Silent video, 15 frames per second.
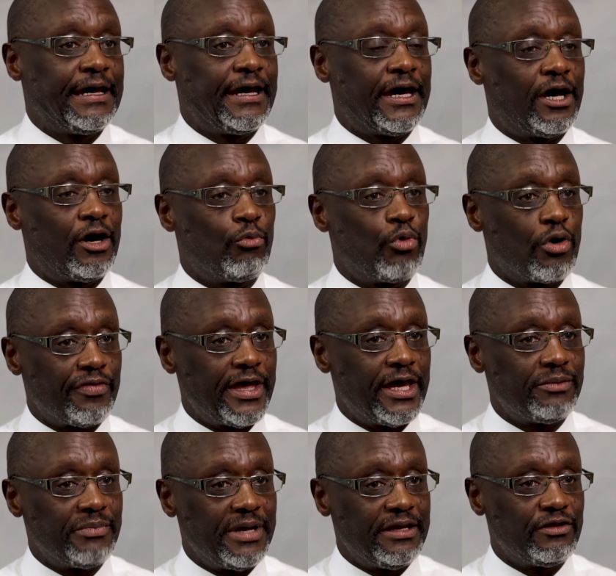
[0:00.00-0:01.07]
what
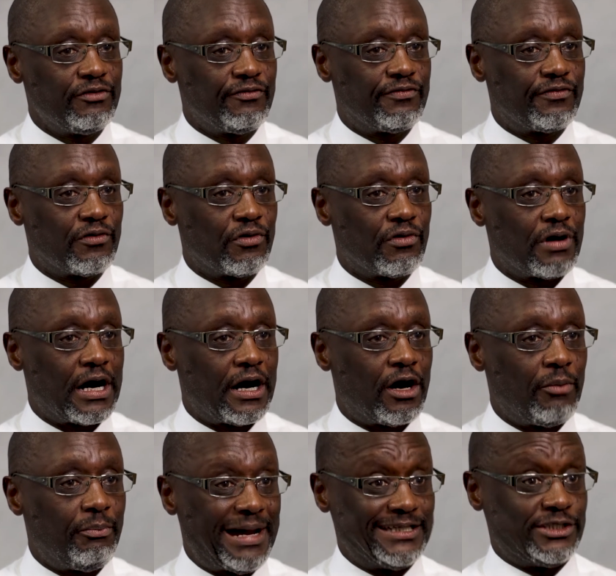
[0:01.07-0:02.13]
that meant for
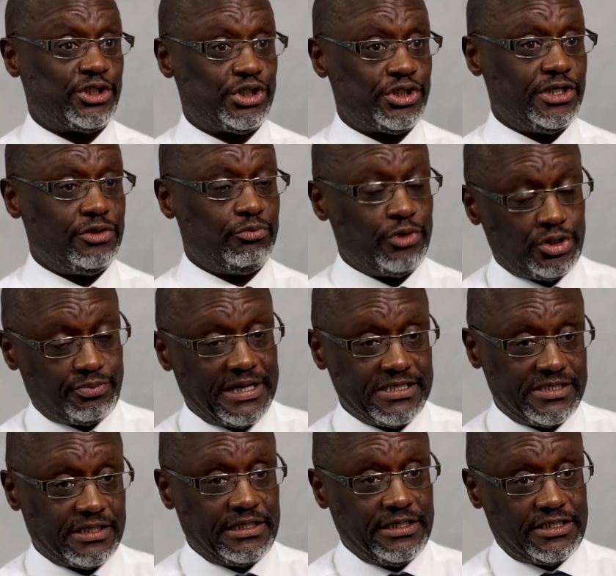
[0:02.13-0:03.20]
our balance sheet, which
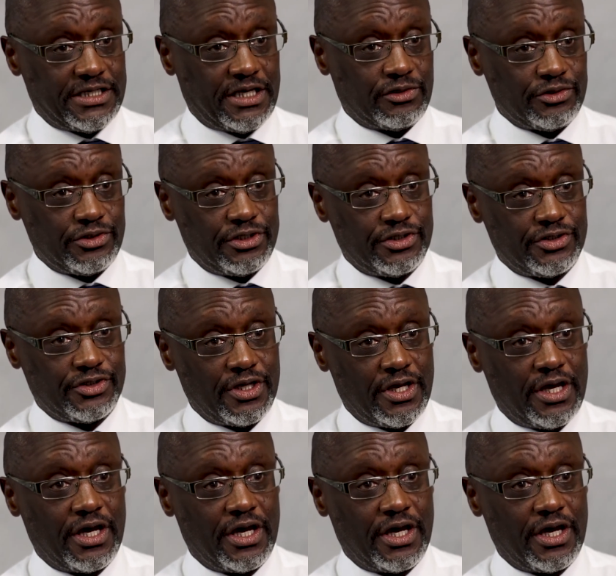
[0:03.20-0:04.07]
basically tells us